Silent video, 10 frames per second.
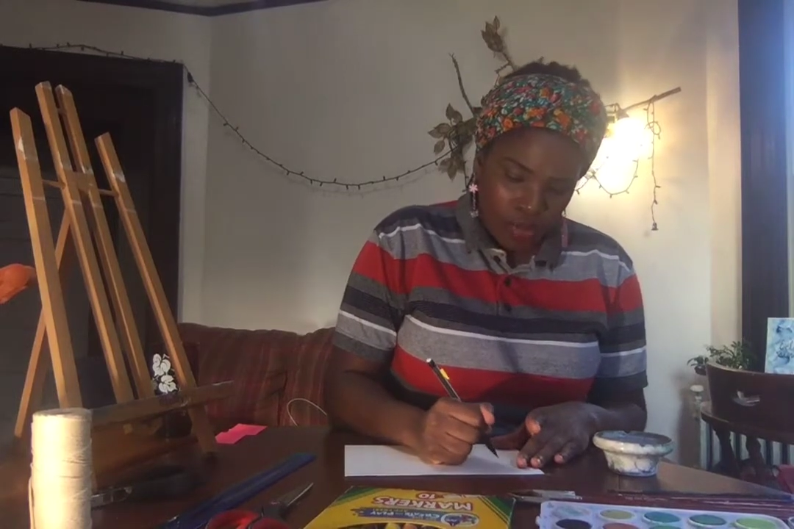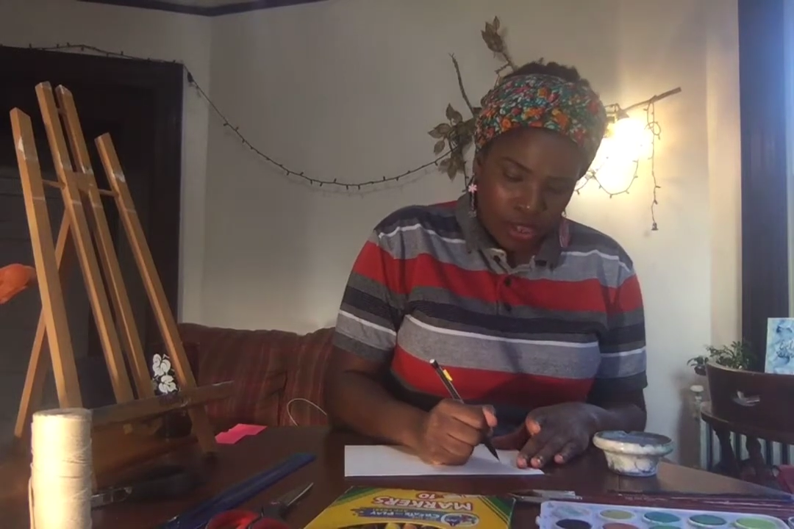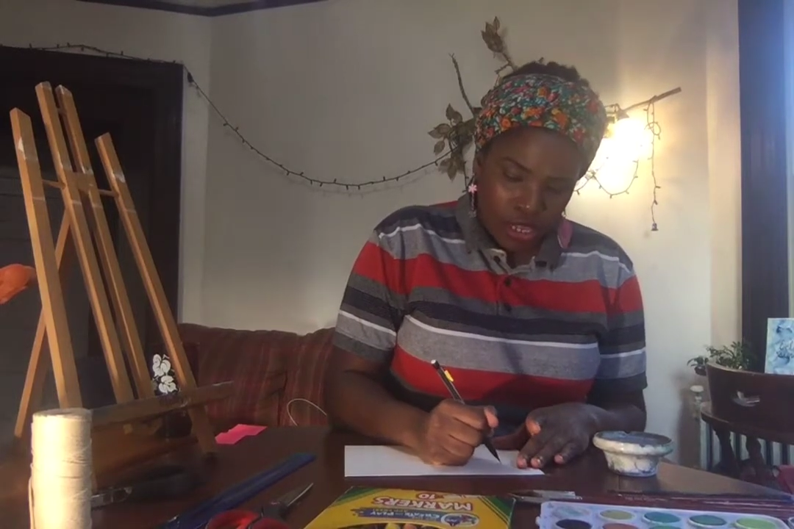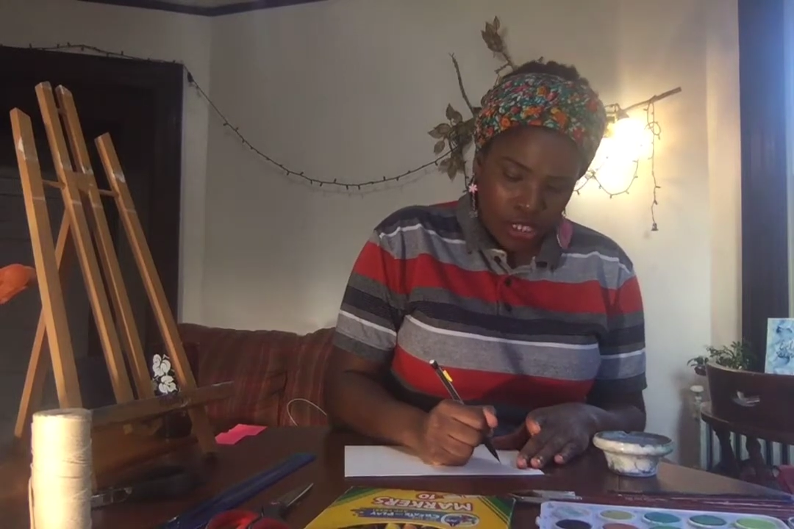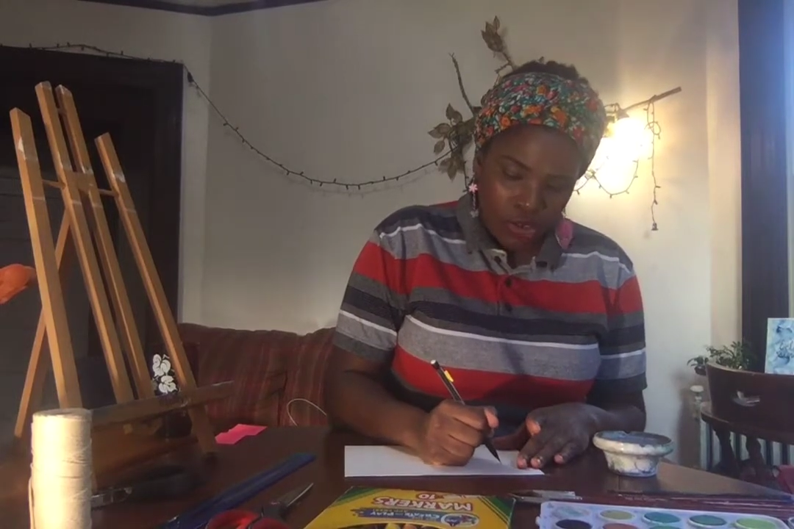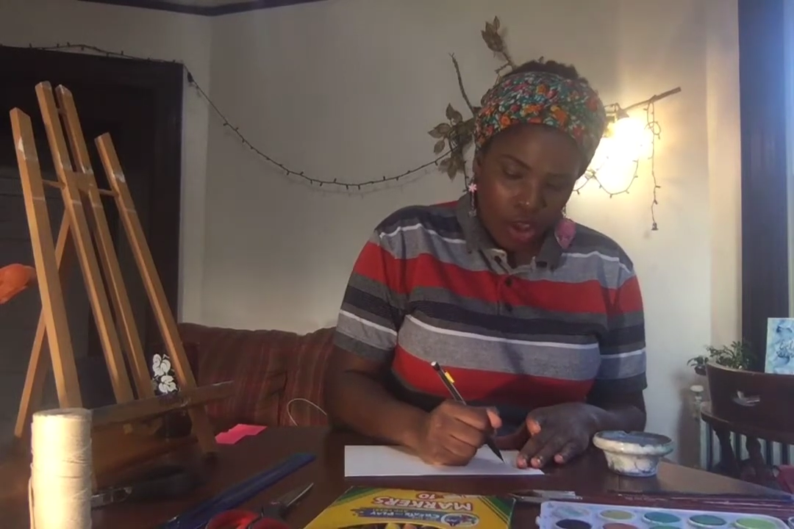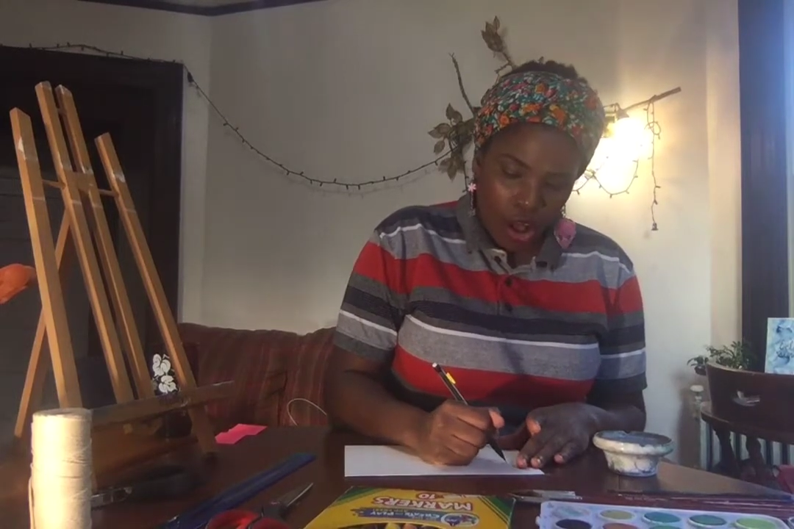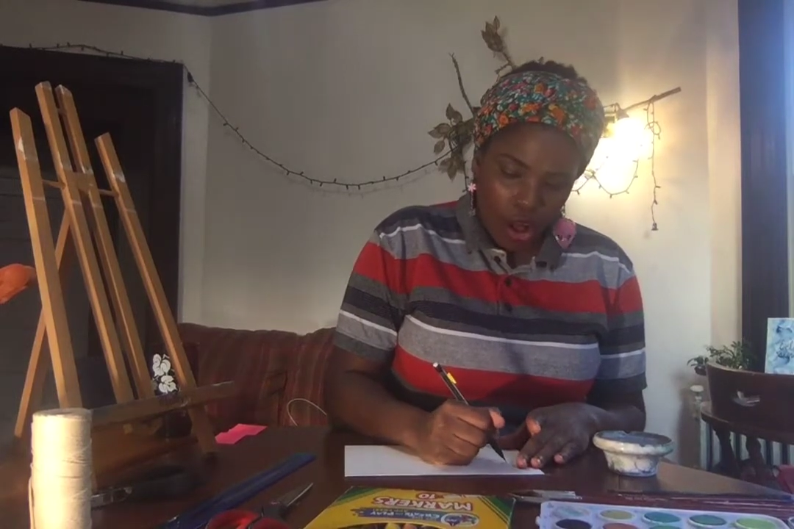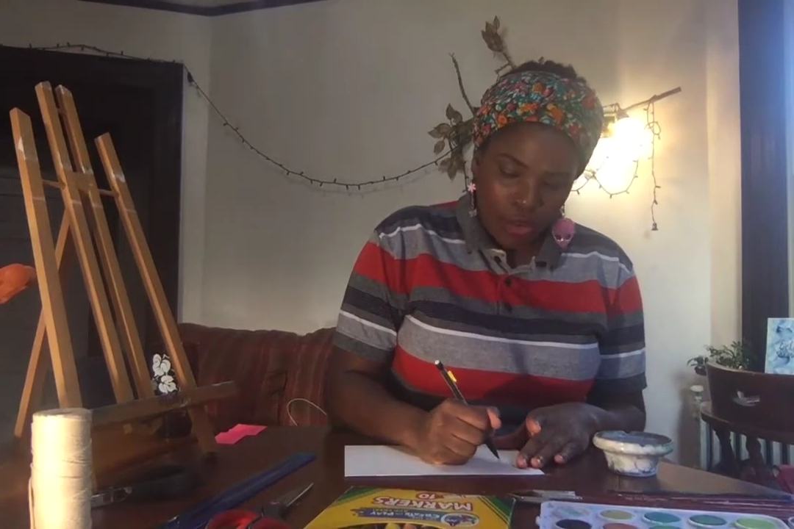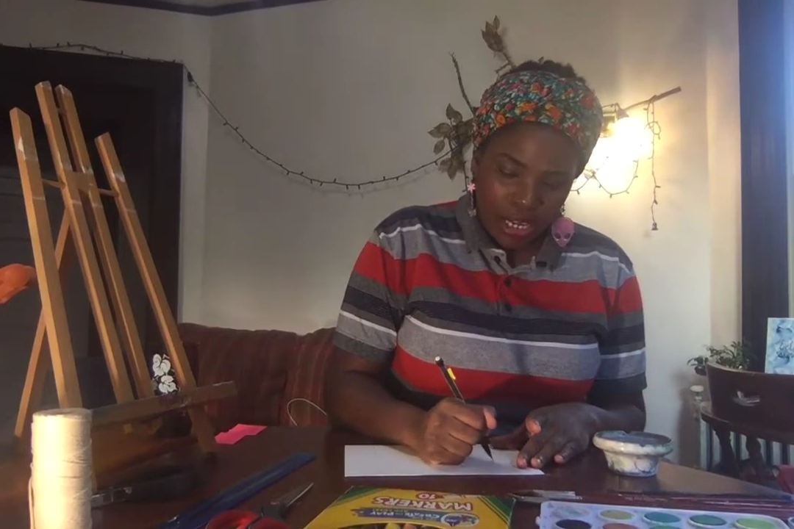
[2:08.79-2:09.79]
because
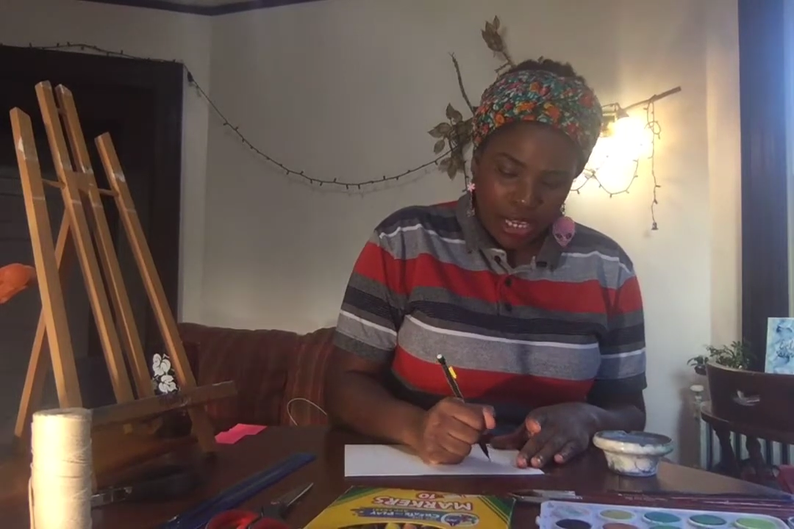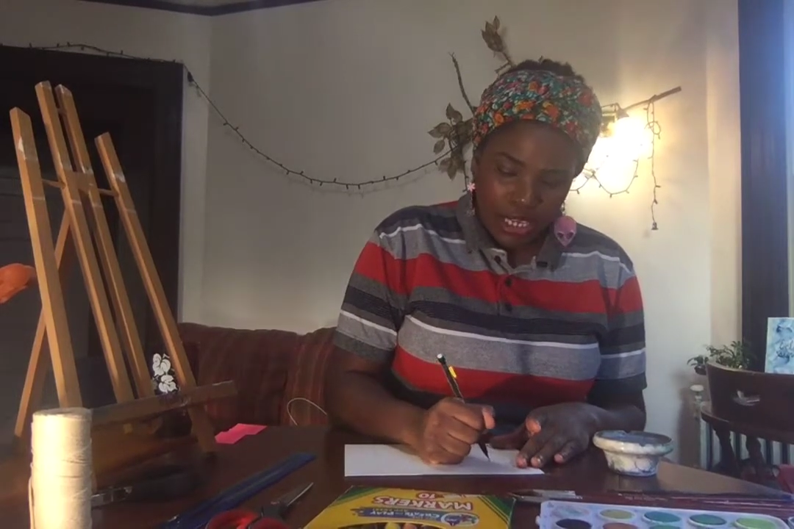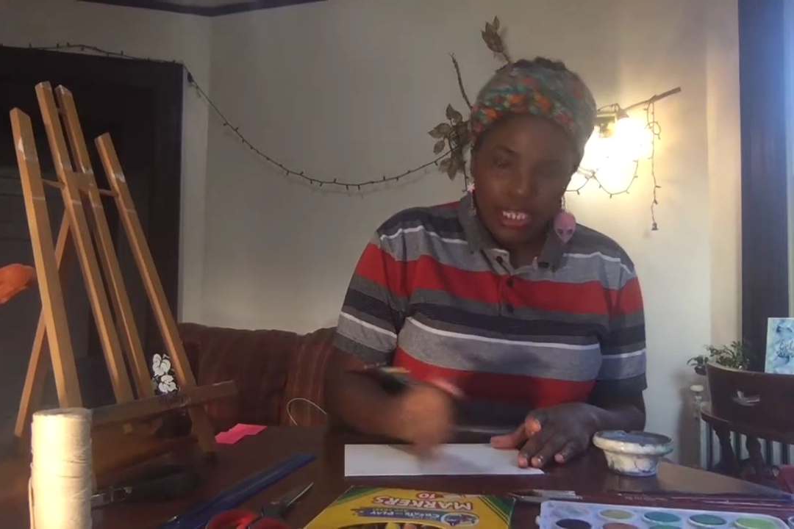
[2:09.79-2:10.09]
all we need is